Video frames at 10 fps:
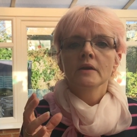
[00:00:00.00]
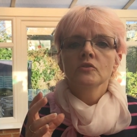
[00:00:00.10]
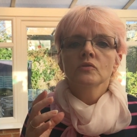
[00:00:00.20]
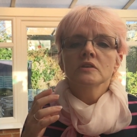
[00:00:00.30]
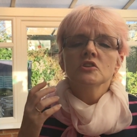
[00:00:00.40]

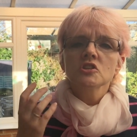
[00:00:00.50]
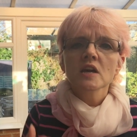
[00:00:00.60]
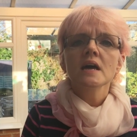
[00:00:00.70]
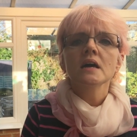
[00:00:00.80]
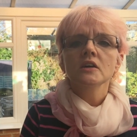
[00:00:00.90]
You can
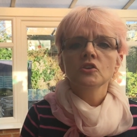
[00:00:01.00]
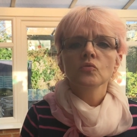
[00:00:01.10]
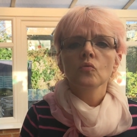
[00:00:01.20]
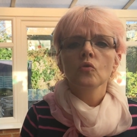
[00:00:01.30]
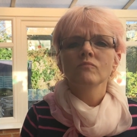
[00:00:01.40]
share
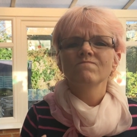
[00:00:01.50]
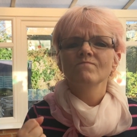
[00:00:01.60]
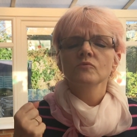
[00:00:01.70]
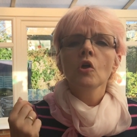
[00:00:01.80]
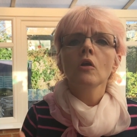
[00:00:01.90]
your
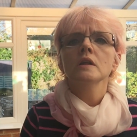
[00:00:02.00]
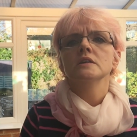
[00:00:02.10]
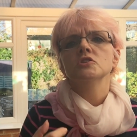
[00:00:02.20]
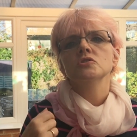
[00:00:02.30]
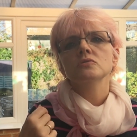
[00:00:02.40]

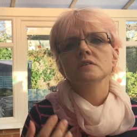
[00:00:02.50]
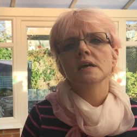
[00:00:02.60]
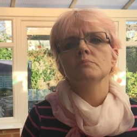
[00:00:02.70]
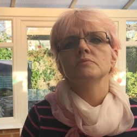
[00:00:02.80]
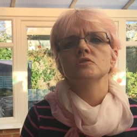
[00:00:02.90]
knowledge, your
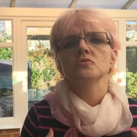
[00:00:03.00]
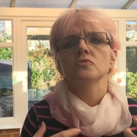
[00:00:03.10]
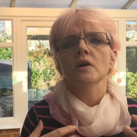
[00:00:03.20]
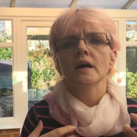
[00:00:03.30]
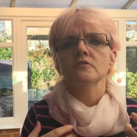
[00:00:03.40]
tips,
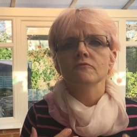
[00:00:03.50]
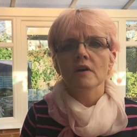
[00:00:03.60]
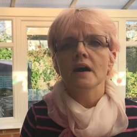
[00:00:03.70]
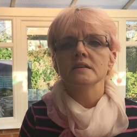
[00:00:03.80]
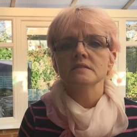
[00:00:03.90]
your
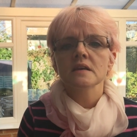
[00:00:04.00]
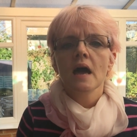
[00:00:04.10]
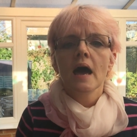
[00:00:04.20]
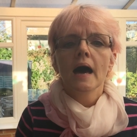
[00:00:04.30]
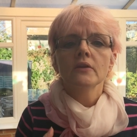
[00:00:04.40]
advice,
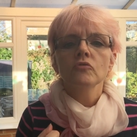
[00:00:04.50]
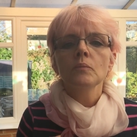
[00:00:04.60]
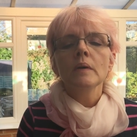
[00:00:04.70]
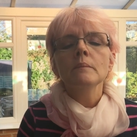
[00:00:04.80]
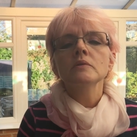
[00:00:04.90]
and
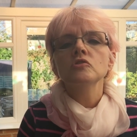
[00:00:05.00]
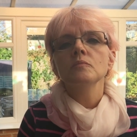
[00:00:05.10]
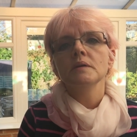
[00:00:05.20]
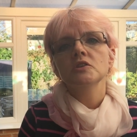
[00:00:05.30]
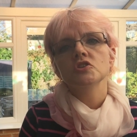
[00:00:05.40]
remember to
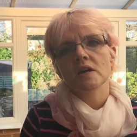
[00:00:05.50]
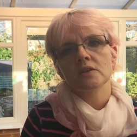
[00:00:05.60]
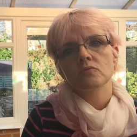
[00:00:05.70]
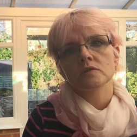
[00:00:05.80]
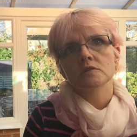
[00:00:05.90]
be
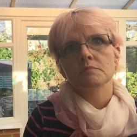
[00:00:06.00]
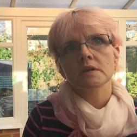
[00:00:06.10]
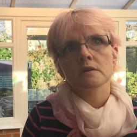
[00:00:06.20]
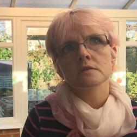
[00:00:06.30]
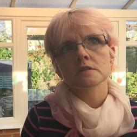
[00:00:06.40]
generous,
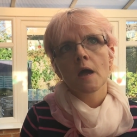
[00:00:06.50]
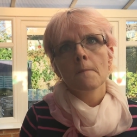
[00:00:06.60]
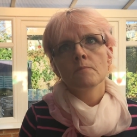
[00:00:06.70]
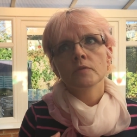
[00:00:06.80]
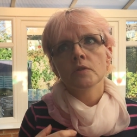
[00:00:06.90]
because
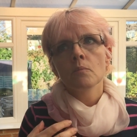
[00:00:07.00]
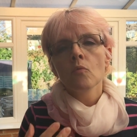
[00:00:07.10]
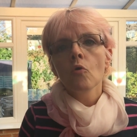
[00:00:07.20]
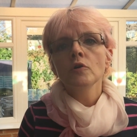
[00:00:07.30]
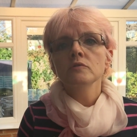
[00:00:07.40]
the
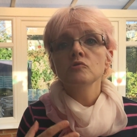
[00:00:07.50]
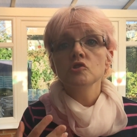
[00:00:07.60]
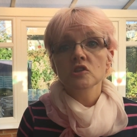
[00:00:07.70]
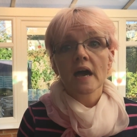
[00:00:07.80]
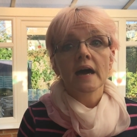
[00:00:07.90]
more you
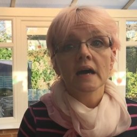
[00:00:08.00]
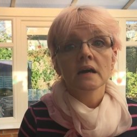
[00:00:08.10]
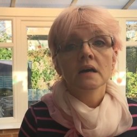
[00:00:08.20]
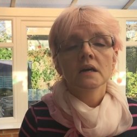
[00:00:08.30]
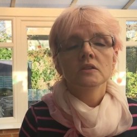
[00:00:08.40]

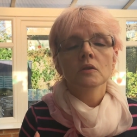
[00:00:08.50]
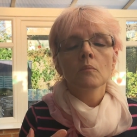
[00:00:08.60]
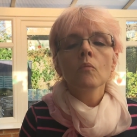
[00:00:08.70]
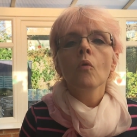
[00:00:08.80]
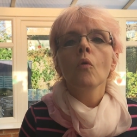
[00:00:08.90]
share, the
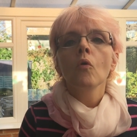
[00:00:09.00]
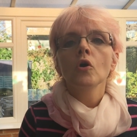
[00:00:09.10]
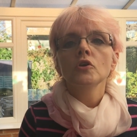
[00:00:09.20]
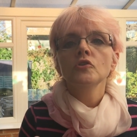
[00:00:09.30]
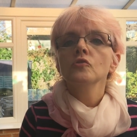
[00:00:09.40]

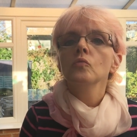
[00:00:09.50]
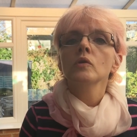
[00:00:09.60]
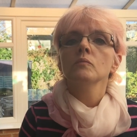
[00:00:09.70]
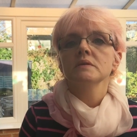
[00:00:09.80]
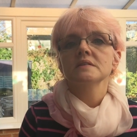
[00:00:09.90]
more you
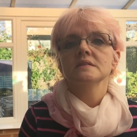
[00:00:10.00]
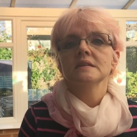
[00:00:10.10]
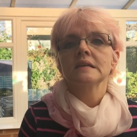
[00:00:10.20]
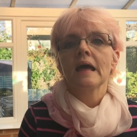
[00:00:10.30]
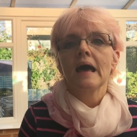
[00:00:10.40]
will be
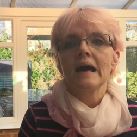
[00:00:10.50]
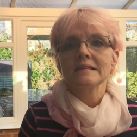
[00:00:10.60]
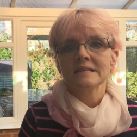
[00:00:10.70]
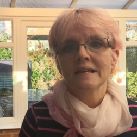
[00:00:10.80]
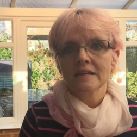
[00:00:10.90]
seen
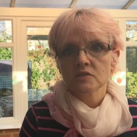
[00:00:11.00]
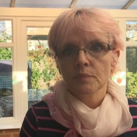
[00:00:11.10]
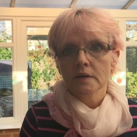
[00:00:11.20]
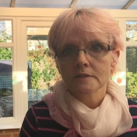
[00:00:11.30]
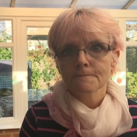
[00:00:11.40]
as an
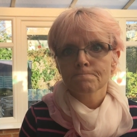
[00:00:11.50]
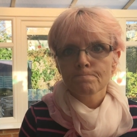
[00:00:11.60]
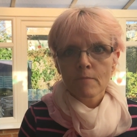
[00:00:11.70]
expert.